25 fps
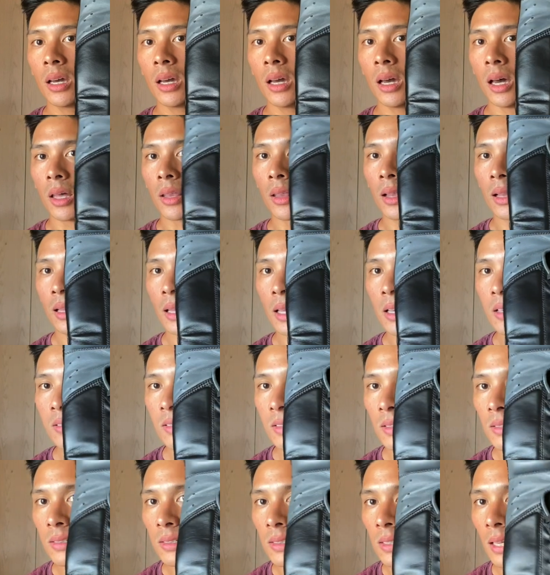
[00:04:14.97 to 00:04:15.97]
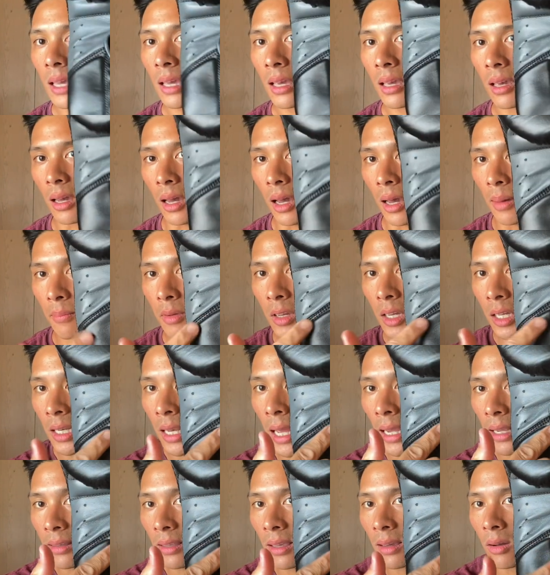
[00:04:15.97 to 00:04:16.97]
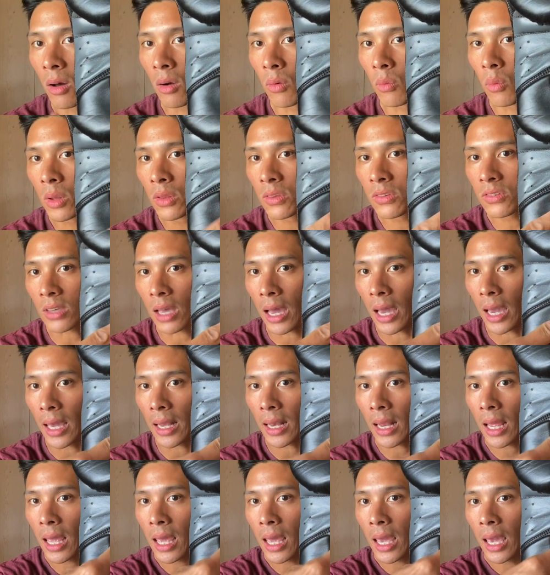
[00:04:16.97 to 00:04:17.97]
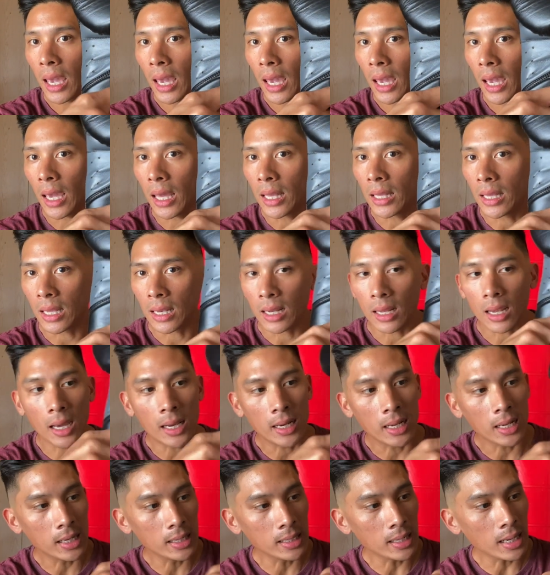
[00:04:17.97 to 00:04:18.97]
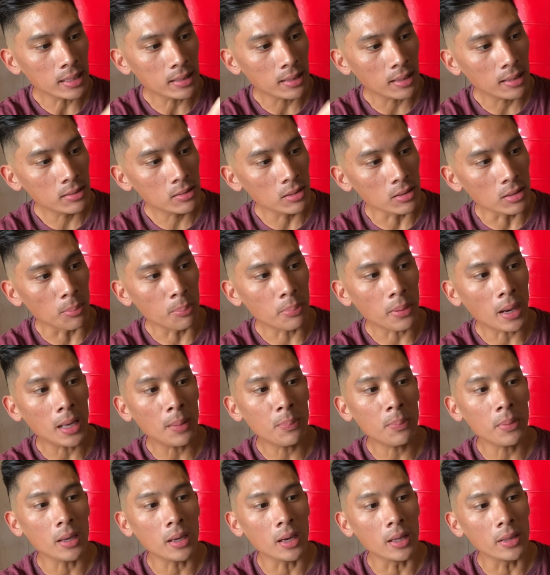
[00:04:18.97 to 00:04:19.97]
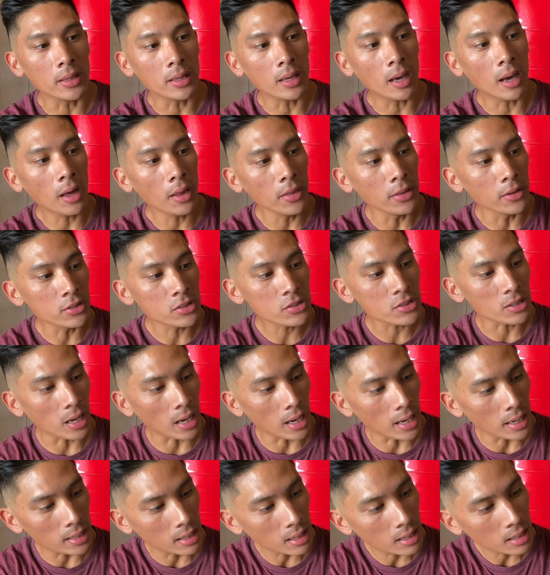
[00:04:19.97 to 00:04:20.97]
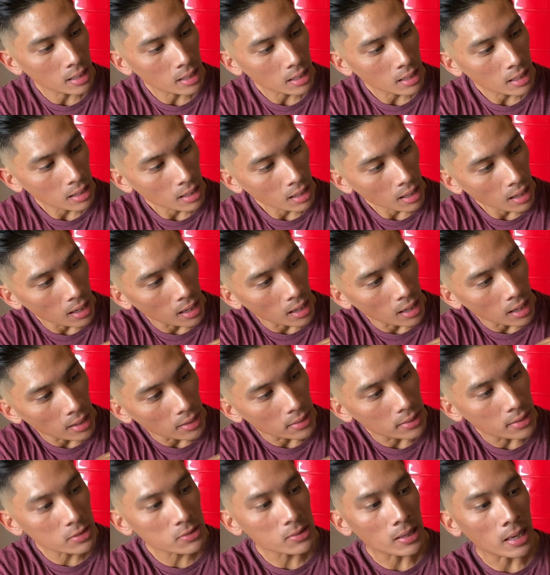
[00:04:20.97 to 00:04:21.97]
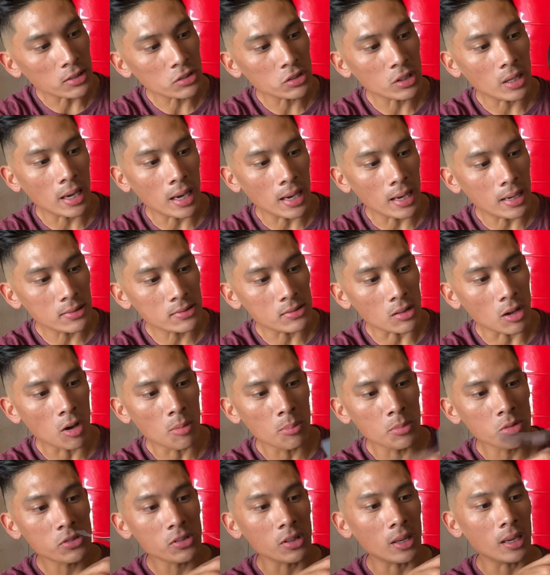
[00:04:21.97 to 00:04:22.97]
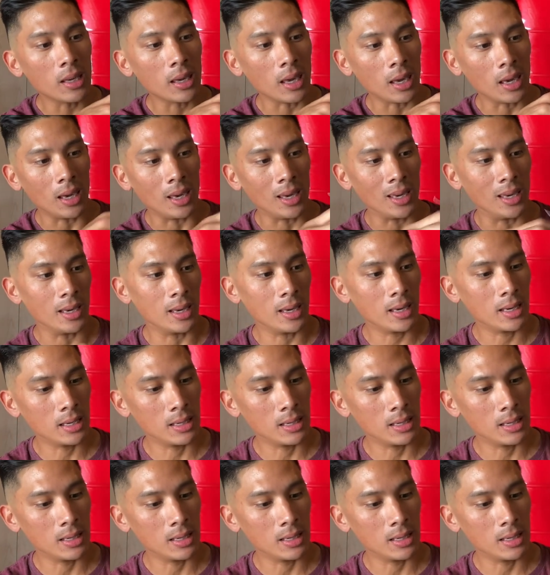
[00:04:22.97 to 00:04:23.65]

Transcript: the laces connecting on one side and then kind of connecting to the piping on the other side, this actually has almost like a,